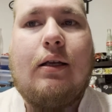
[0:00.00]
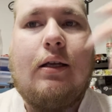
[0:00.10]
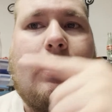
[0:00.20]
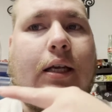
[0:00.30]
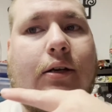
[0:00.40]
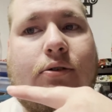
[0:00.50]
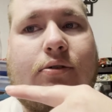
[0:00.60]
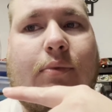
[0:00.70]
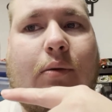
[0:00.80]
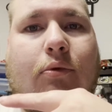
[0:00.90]

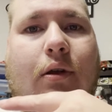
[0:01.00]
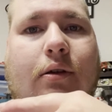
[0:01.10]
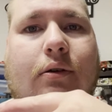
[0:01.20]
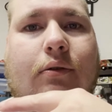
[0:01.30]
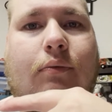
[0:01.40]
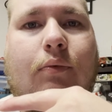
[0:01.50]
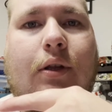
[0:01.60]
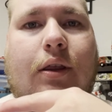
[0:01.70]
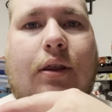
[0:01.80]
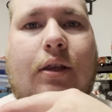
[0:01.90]
here's my brother
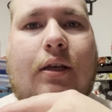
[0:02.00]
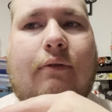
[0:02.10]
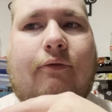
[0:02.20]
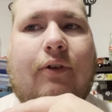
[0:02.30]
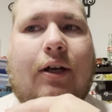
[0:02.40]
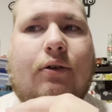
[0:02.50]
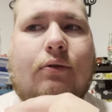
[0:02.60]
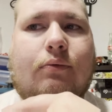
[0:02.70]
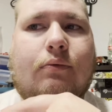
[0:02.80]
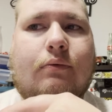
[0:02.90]
with the
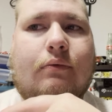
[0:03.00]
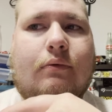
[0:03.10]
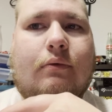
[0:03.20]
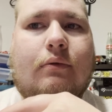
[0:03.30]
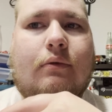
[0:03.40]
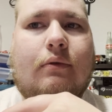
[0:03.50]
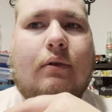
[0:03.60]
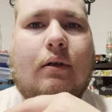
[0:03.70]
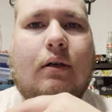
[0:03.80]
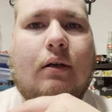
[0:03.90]
final
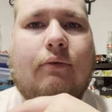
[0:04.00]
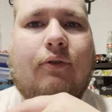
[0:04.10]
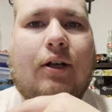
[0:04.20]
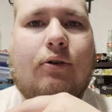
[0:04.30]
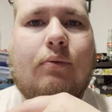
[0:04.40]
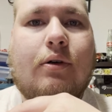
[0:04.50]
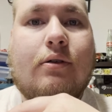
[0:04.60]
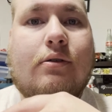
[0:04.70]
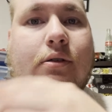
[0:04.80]
words